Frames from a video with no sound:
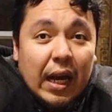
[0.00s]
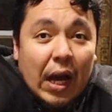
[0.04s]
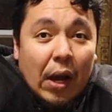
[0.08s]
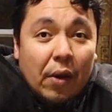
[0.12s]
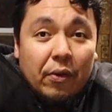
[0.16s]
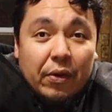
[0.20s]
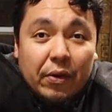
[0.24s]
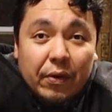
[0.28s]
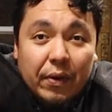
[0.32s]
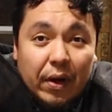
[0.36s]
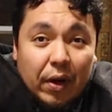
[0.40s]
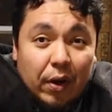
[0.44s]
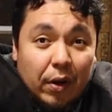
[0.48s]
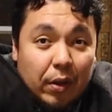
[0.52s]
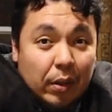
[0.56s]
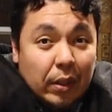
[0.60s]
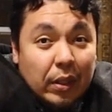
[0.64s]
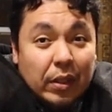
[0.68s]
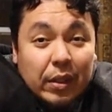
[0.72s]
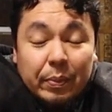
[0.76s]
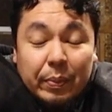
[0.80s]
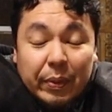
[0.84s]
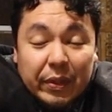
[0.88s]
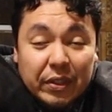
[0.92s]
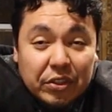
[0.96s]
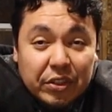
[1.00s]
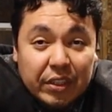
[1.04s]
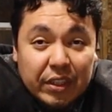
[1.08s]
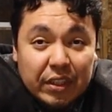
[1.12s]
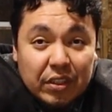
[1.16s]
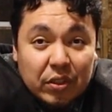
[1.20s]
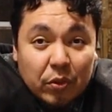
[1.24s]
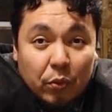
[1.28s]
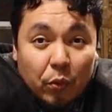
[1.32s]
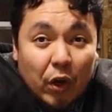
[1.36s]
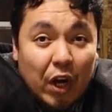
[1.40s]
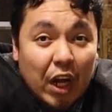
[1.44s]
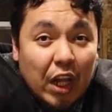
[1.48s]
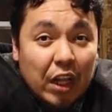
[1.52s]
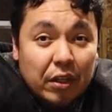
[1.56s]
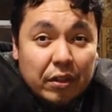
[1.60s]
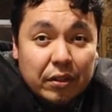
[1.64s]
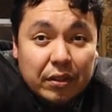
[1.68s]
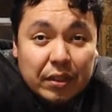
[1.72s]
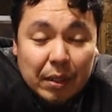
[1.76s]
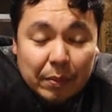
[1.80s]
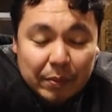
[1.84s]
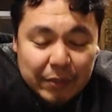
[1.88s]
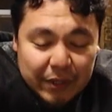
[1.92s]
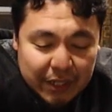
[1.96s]
or you could push against the wall or
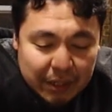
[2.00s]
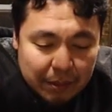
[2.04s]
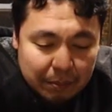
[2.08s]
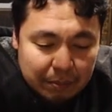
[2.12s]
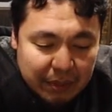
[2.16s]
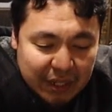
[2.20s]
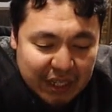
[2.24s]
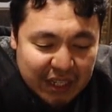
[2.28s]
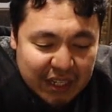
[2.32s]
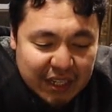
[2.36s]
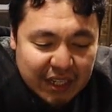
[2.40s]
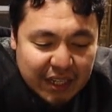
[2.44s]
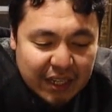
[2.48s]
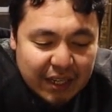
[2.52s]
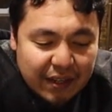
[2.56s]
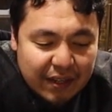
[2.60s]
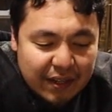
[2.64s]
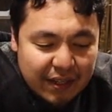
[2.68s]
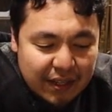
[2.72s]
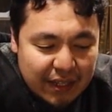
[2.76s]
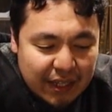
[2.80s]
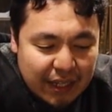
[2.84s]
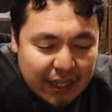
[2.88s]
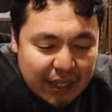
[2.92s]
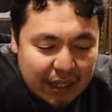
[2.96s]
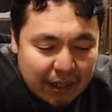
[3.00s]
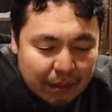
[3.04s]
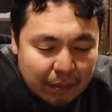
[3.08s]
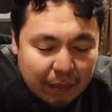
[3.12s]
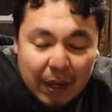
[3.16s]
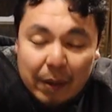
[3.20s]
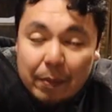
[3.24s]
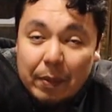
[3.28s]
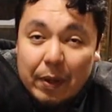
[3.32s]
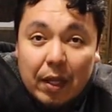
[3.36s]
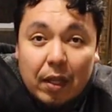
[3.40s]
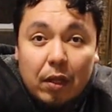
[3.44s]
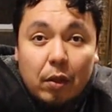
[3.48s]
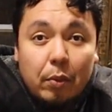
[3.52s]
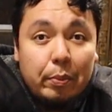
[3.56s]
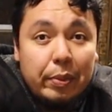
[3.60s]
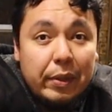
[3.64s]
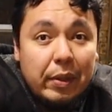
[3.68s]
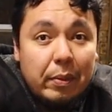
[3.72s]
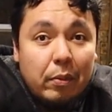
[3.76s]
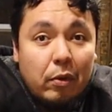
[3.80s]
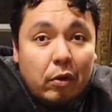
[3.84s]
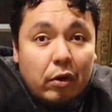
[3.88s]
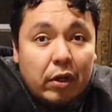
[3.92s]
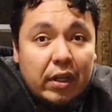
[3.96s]
something, but it might be a little
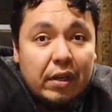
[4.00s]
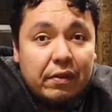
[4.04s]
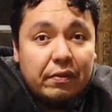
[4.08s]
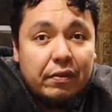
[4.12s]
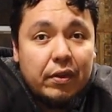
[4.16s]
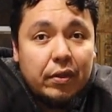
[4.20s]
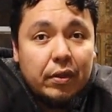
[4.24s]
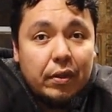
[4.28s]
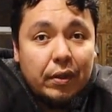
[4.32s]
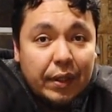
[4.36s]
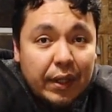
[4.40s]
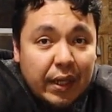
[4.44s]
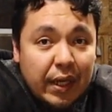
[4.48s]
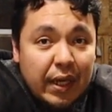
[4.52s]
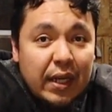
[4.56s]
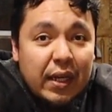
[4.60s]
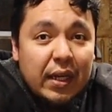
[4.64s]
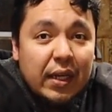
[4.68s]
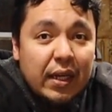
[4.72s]
bit more difficult.